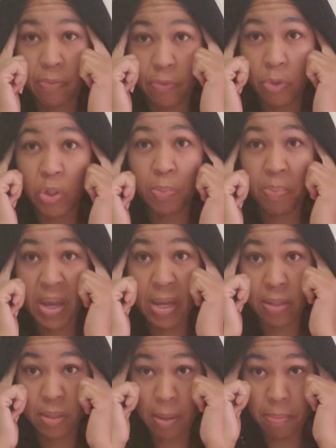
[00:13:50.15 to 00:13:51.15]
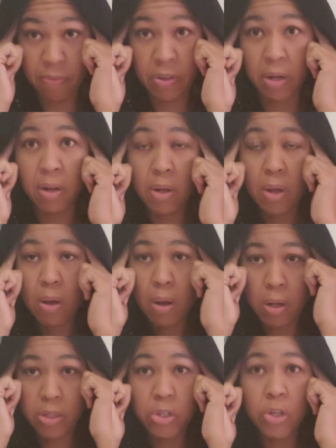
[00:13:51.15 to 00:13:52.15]
If you just paint some of it
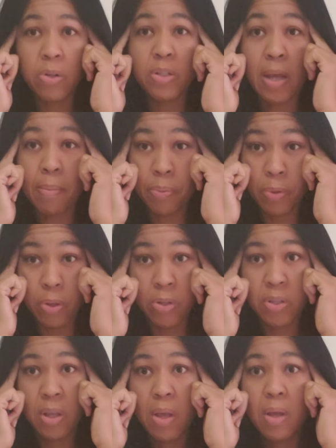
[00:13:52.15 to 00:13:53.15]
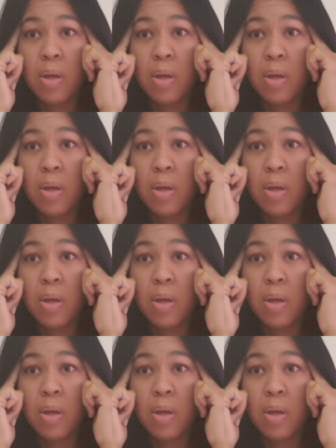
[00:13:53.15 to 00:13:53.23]
onto your temples,